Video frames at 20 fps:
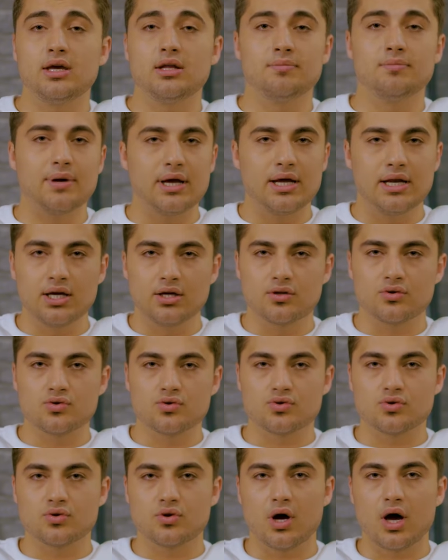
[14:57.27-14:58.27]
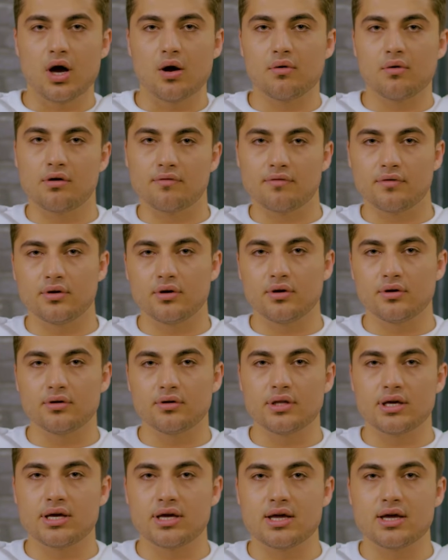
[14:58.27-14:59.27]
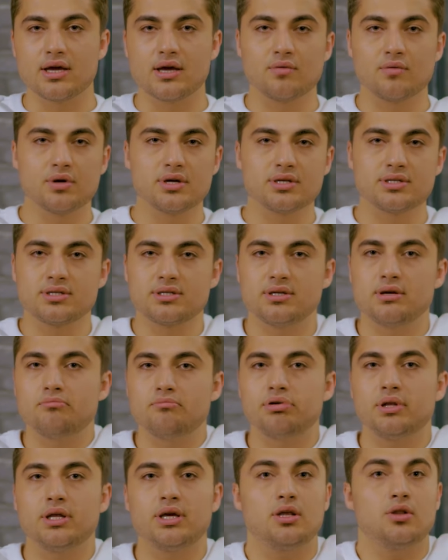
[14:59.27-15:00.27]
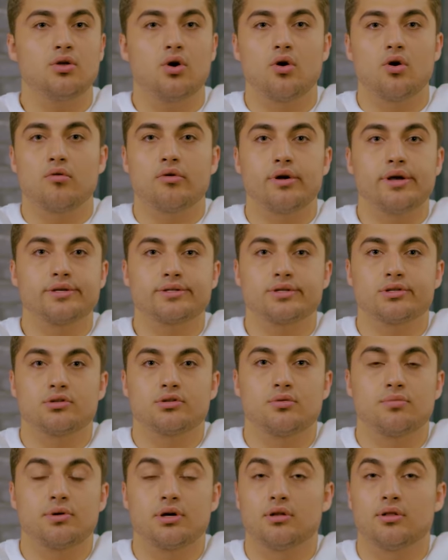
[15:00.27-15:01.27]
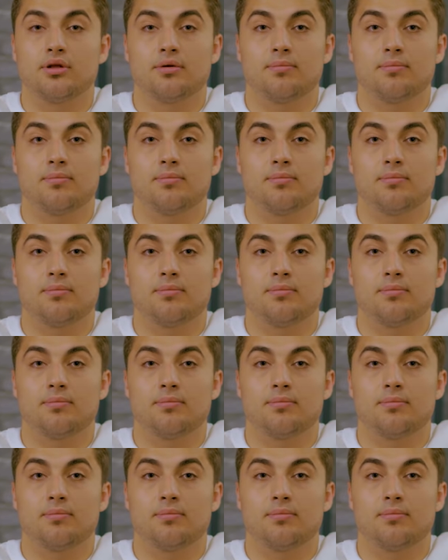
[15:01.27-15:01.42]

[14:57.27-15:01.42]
In Beylikdüzü, however, there was simply no reason to build